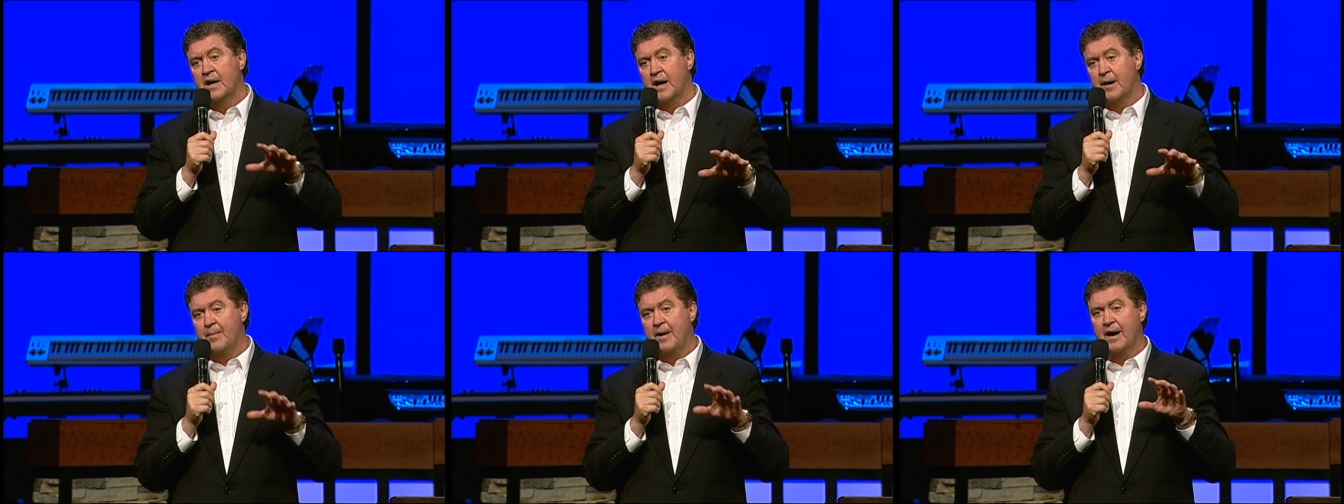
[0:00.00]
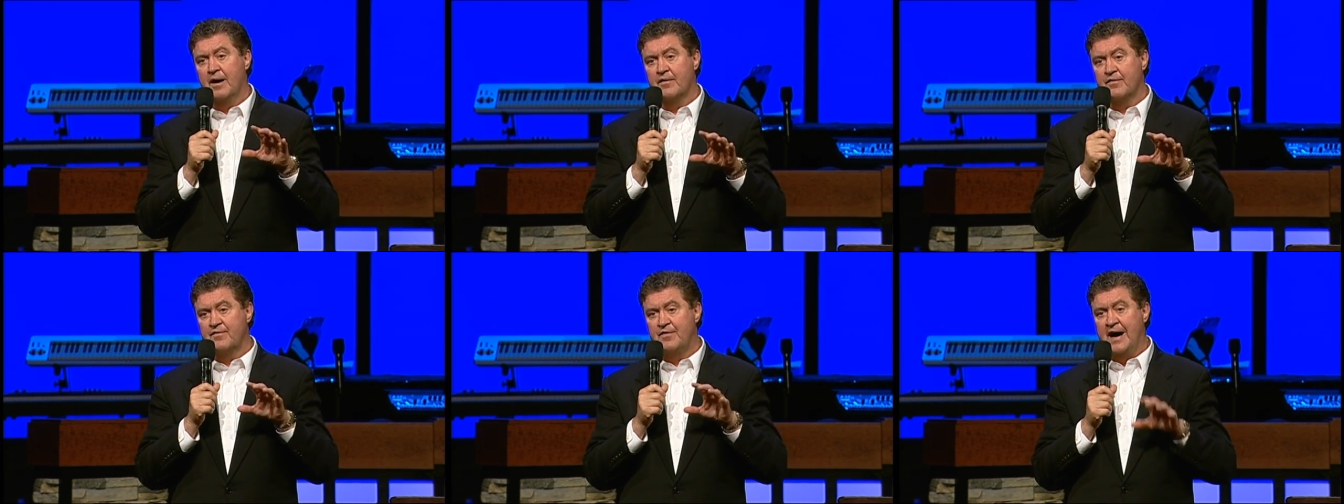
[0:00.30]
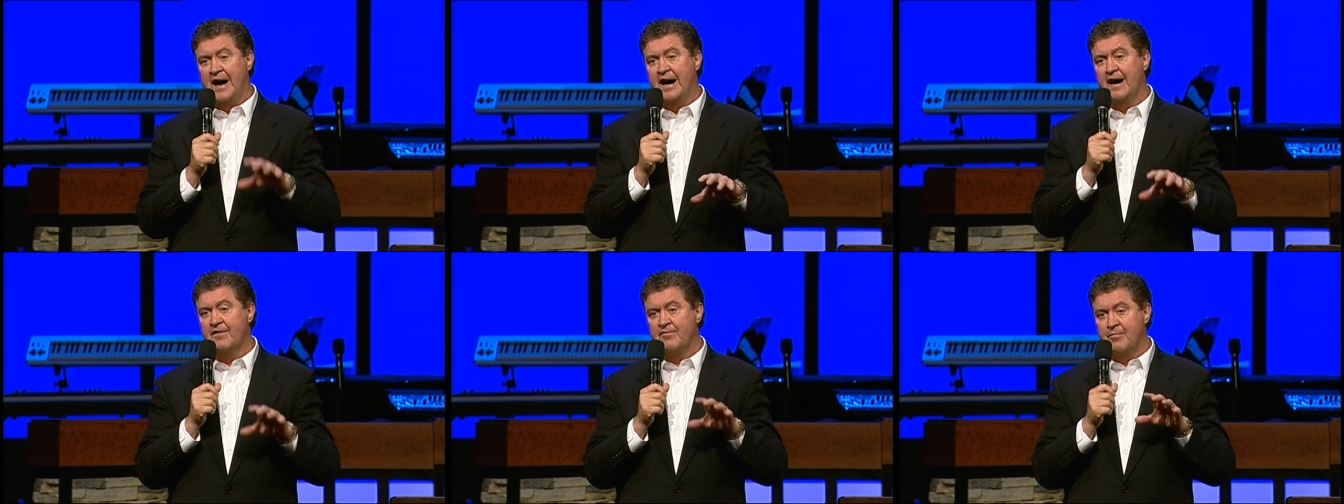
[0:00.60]
about
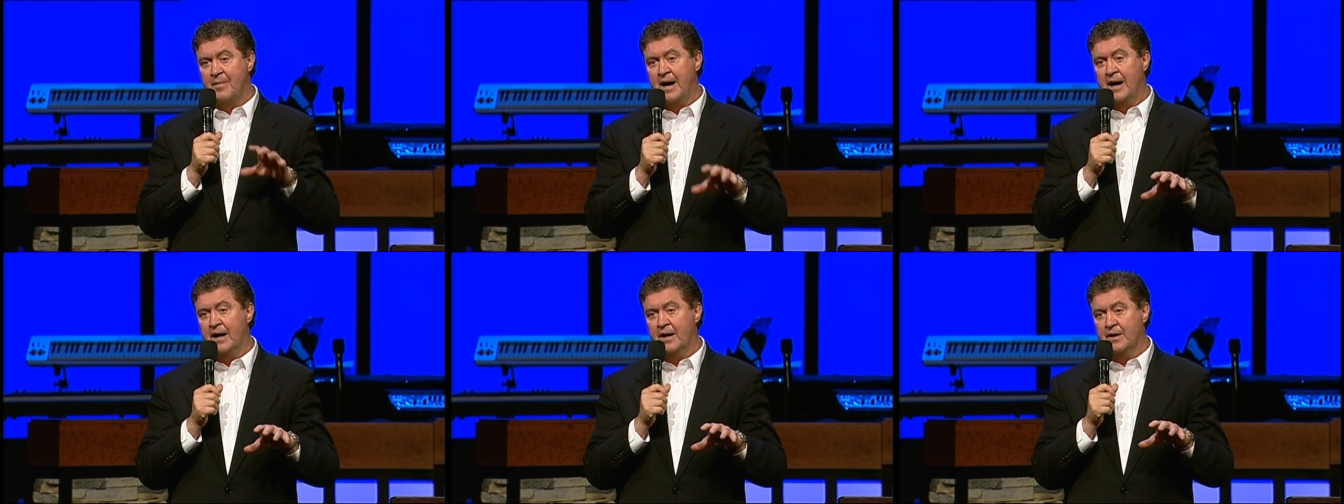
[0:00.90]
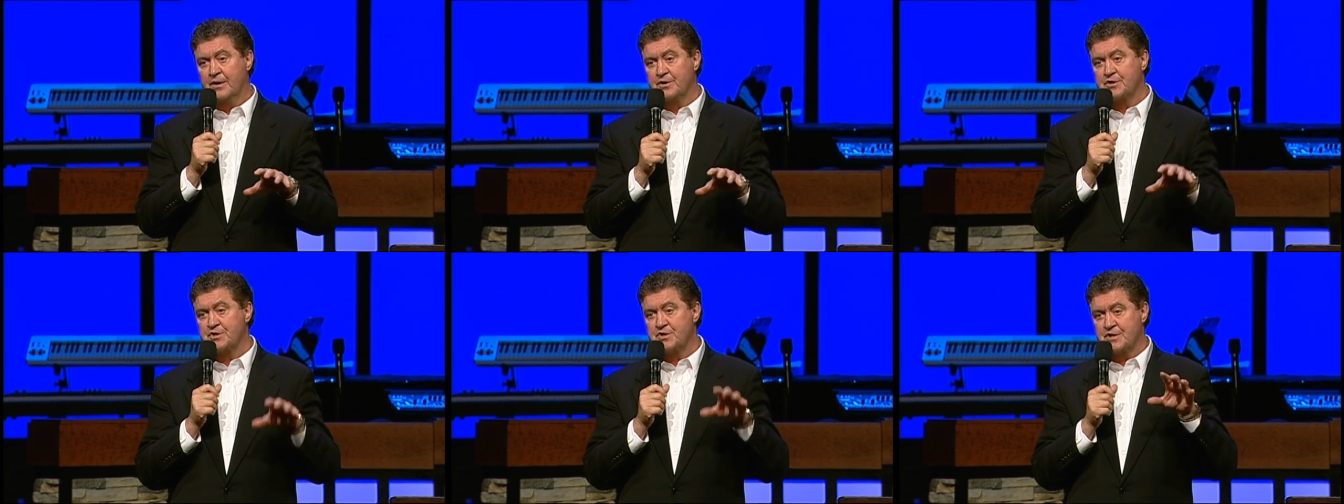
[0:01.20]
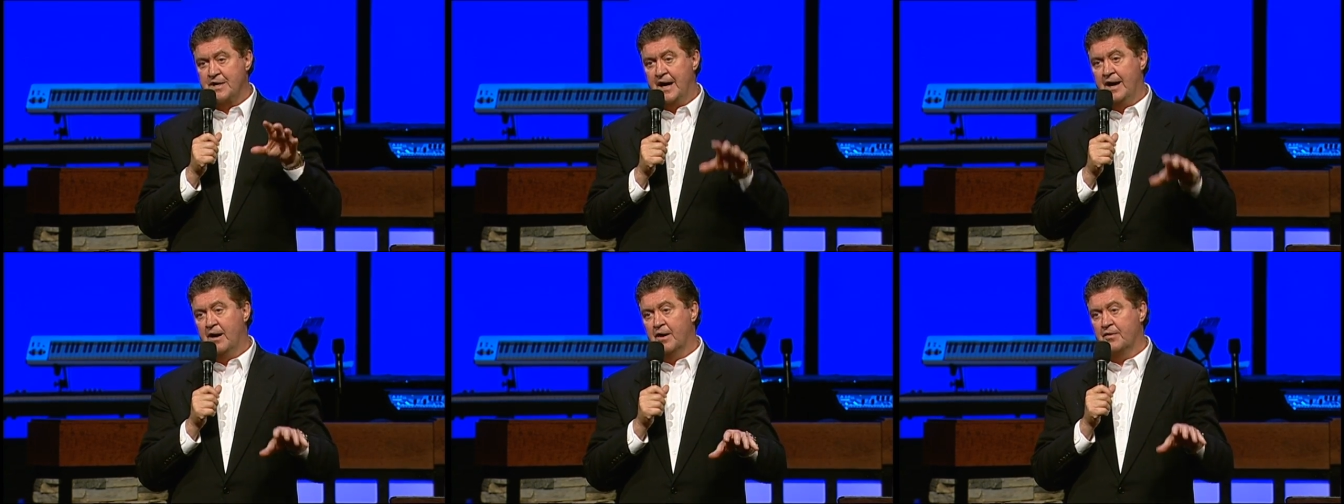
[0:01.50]
five miles
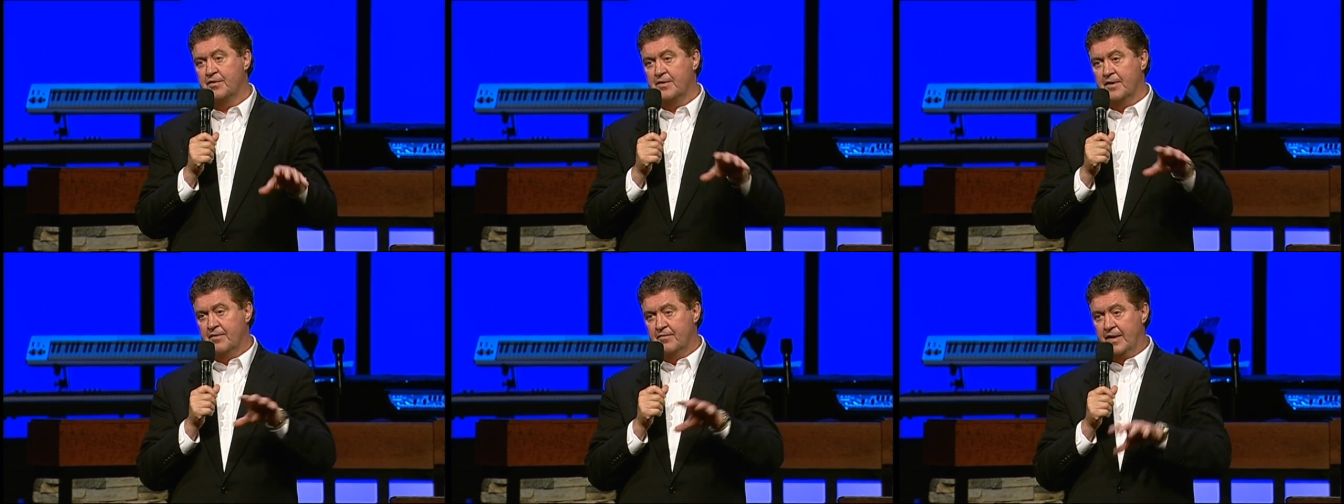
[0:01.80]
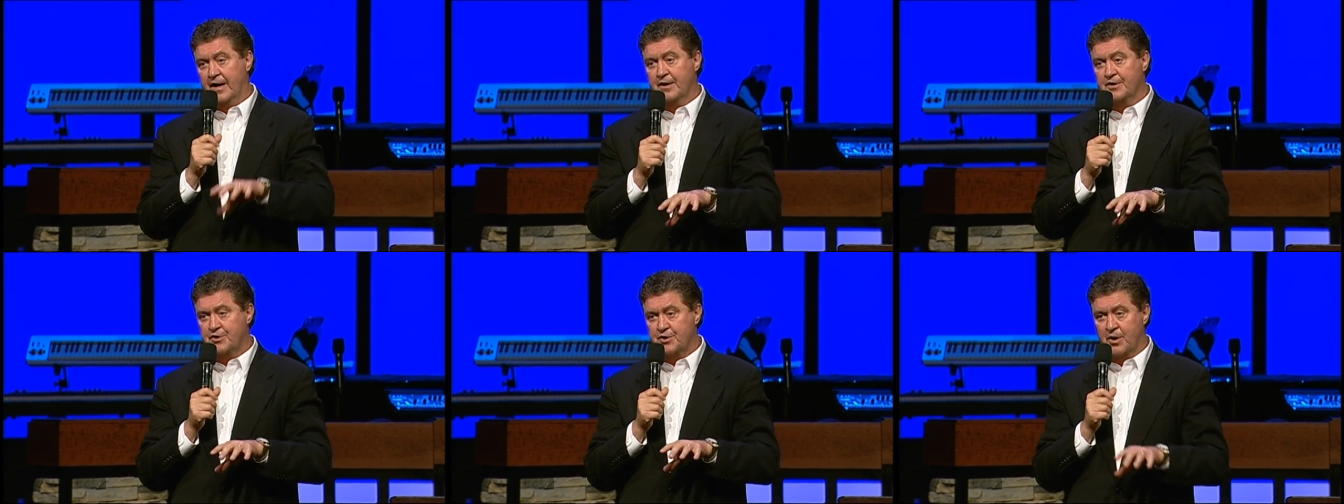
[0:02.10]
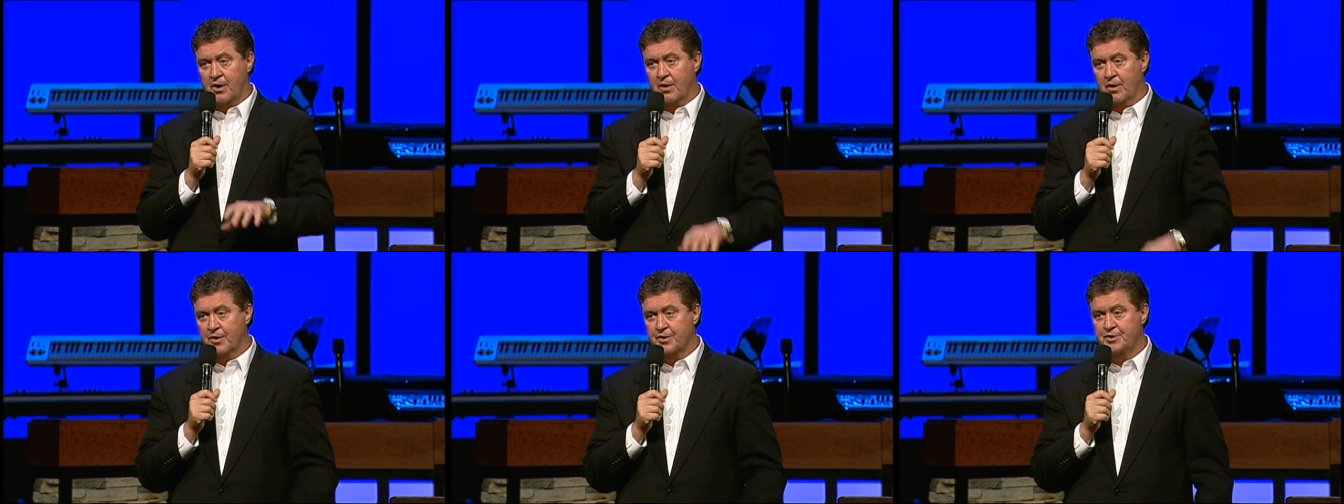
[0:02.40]
south of that
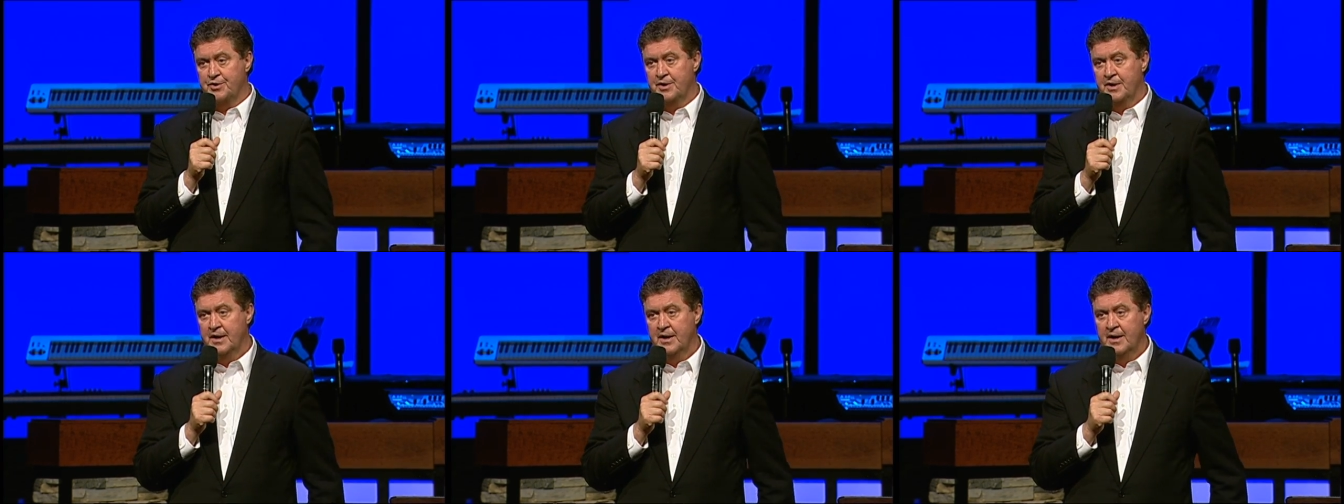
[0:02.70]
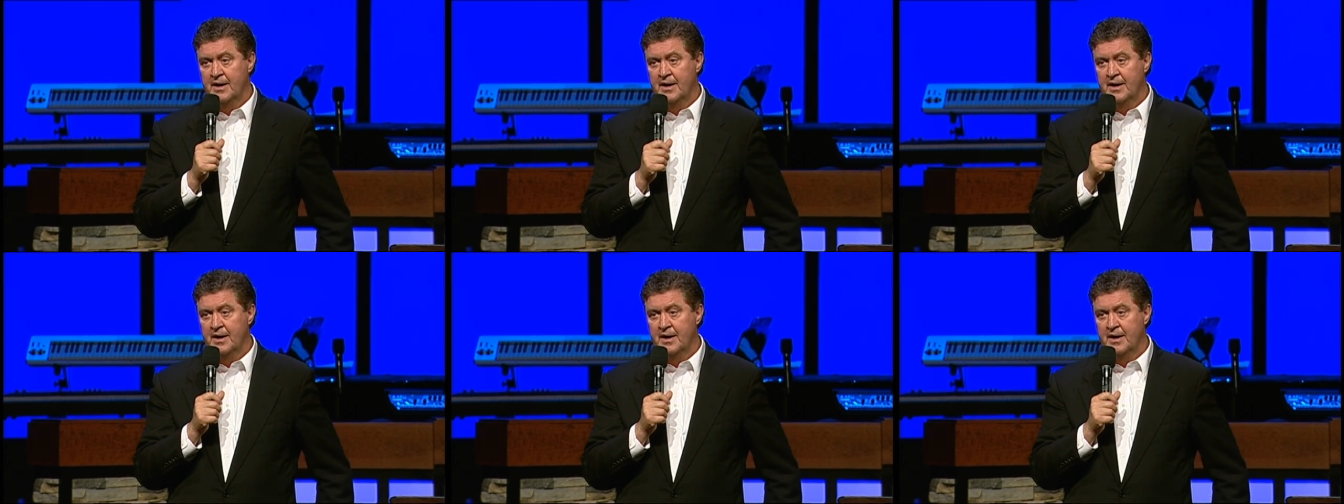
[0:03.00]
church,